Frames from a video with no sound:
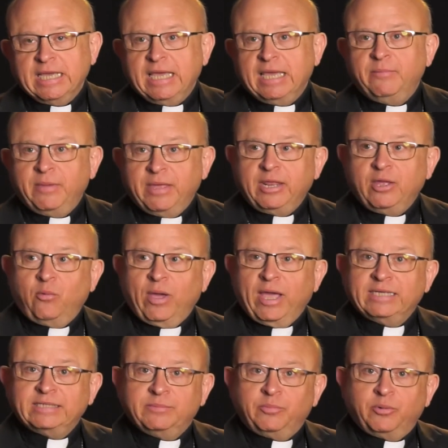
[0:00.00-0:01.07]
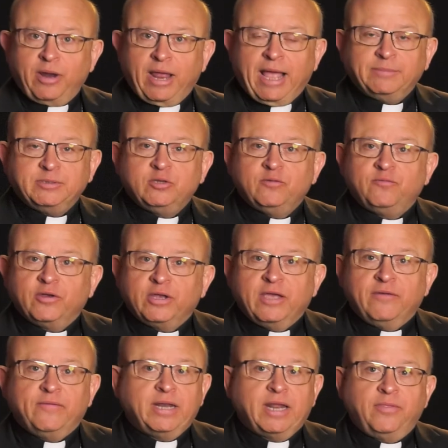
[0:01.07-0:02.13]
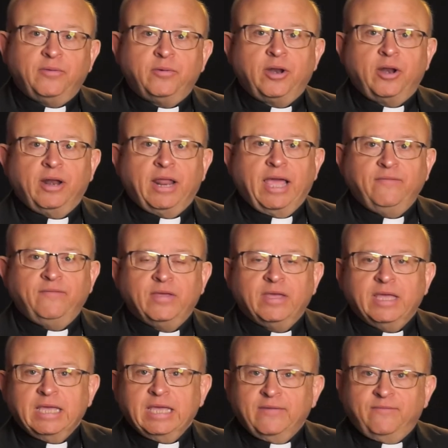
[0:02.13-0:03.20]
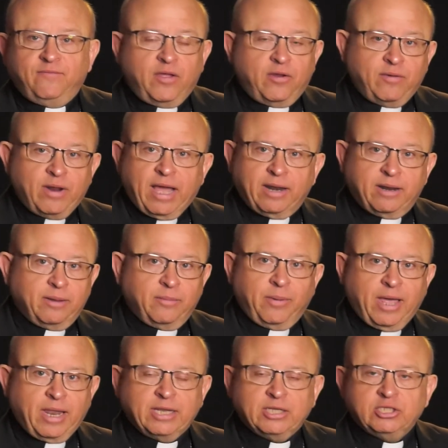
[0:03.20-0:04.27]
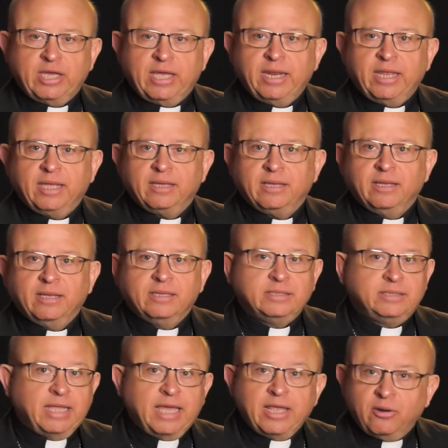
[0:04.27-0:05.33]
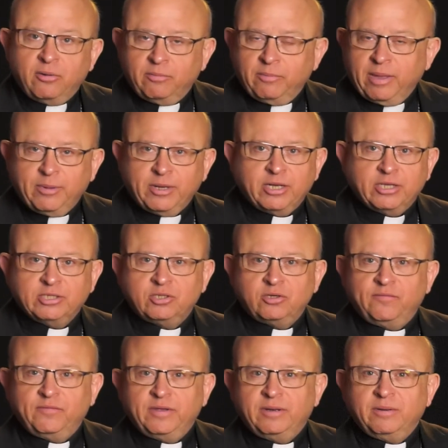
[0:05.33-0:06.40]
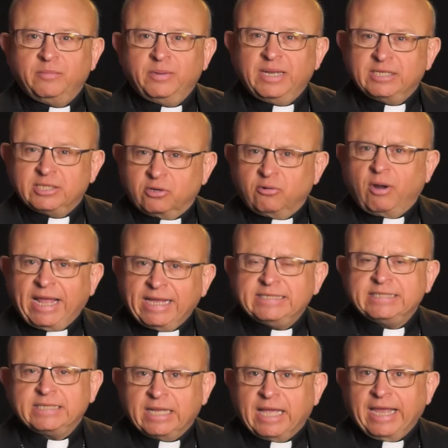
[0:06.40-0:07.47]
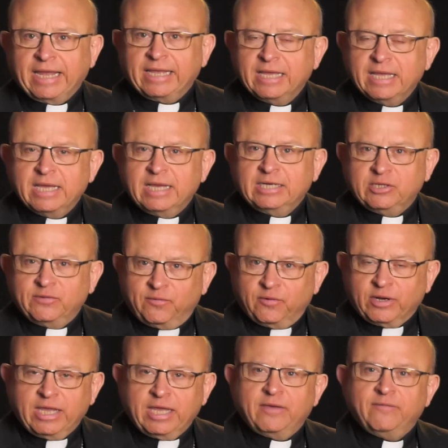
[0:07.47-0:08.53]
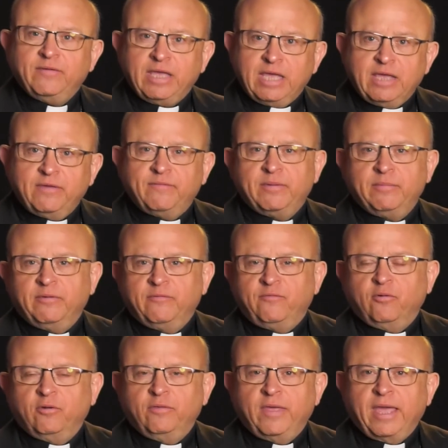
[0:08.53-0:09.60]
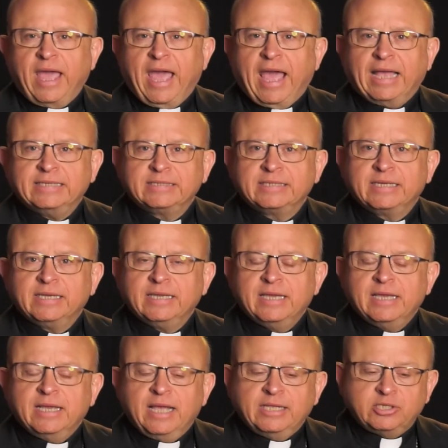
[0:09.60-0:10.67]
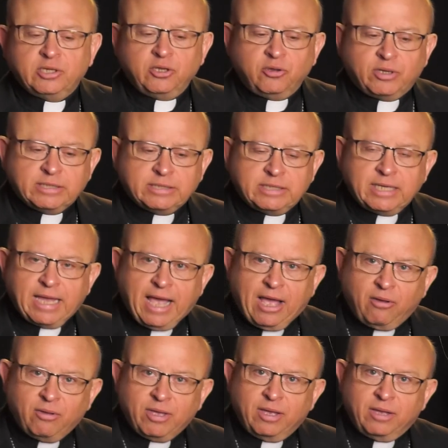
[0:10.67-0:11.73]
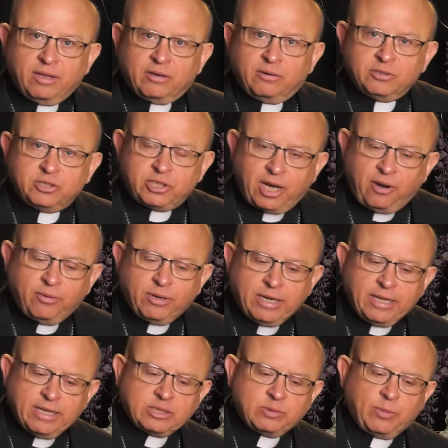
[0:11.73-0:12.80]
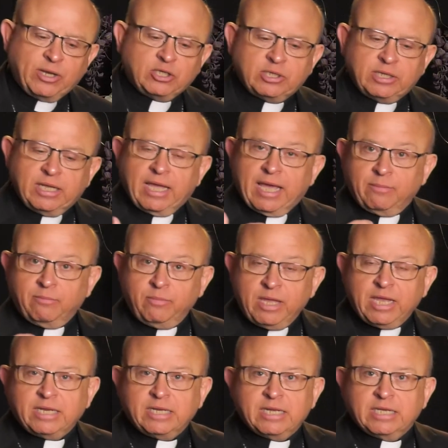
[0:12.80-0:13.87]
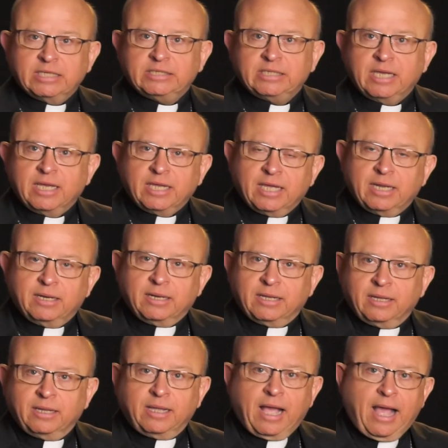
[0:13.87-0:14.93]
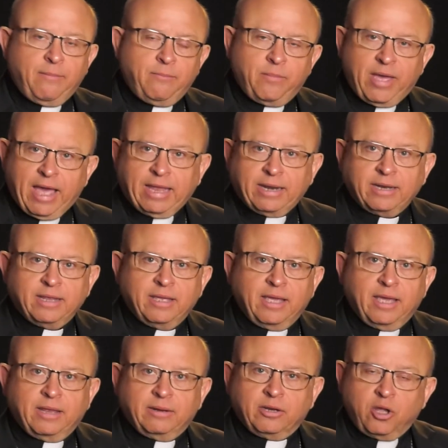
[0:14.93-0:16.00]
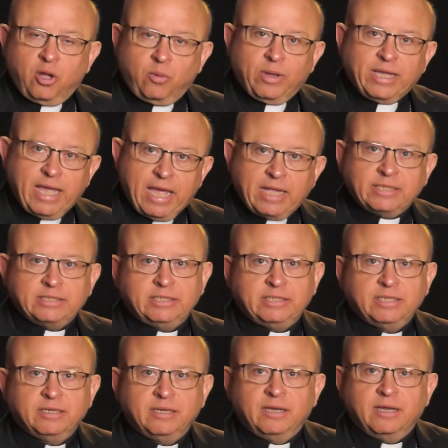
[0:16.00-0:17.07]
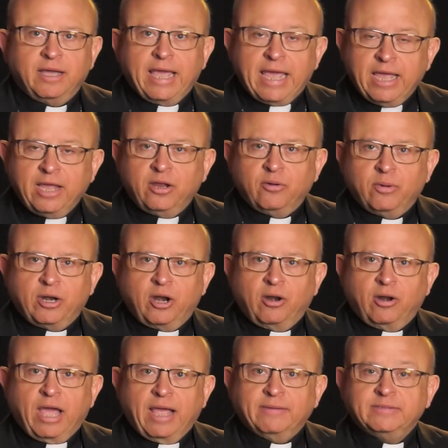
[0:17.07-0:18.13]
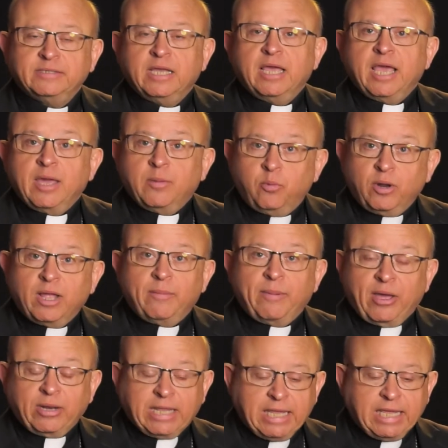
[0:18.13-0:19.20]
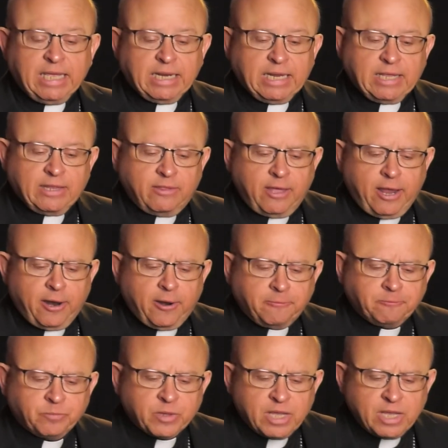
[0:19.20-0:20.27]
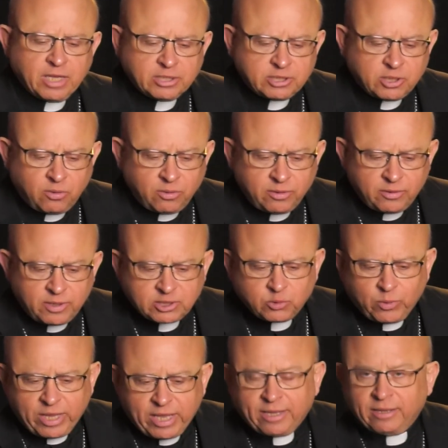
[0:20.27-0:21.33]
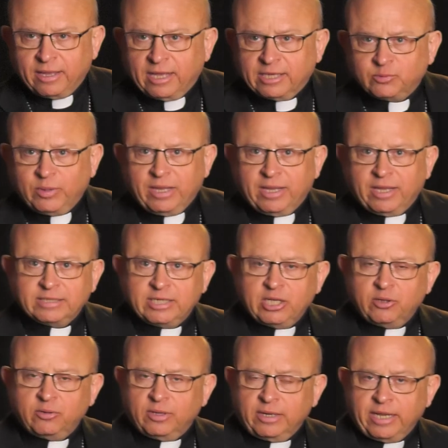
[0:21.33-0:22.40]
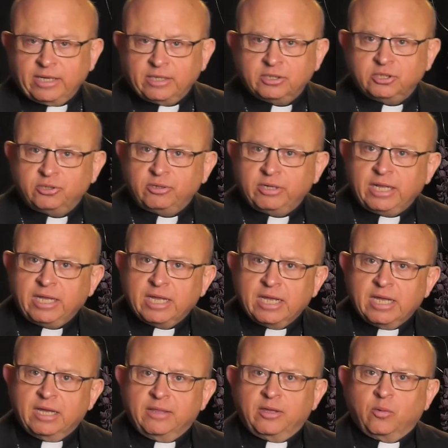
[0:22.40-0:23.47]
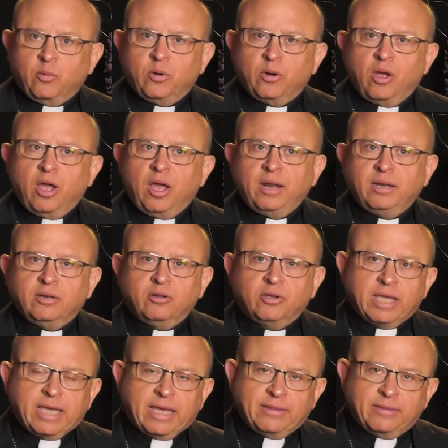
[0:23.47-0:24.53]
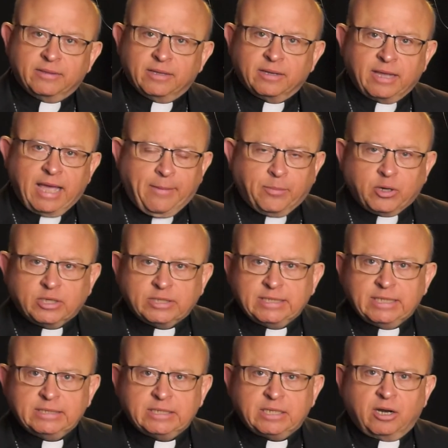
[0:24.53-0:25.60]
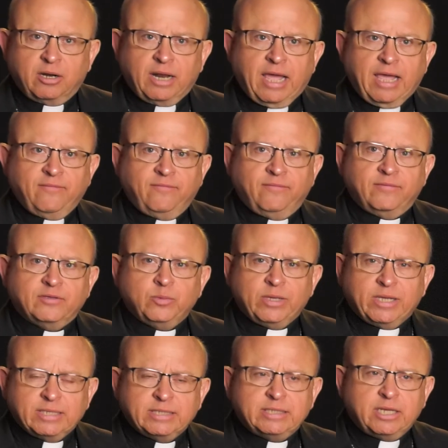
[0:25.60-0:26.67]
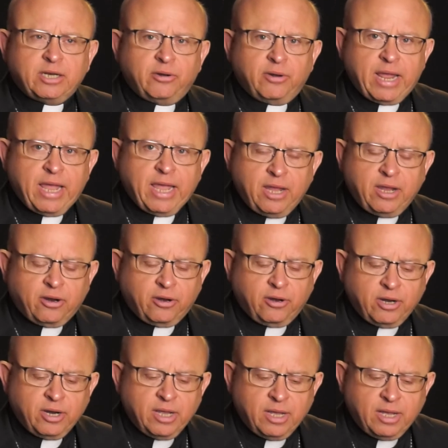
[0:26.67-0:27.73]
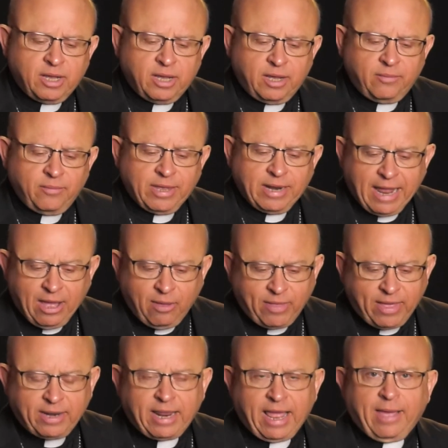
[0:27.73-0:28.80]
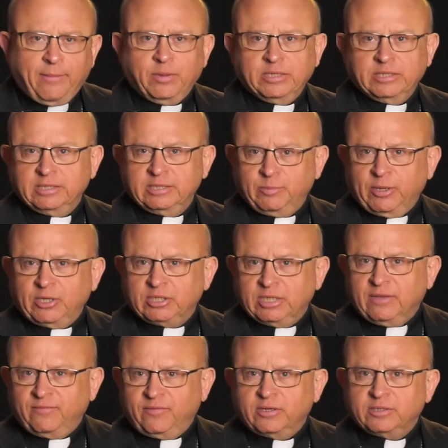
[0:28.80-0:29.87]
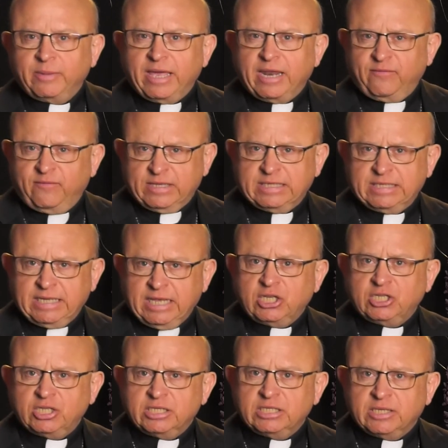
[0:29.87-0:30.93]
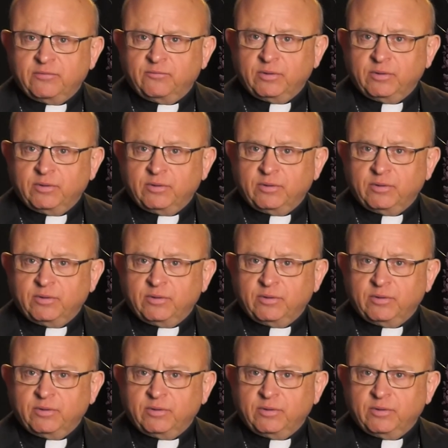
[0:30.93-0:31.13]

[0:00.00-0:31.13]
In many ways, perhaps to forgive another in our life, if they're not apologetic, they don't maybe deserve it, but it's Christ-like to forgive even before they ask. And so you can see how charity, especially, and meekness can combat and go against anger in our lives and bring about healing there. So this week, as we continue the Lenten journey that we're on, looking at the capital sins in our life, as we consider anger and how that happens, especially if there's manifestations of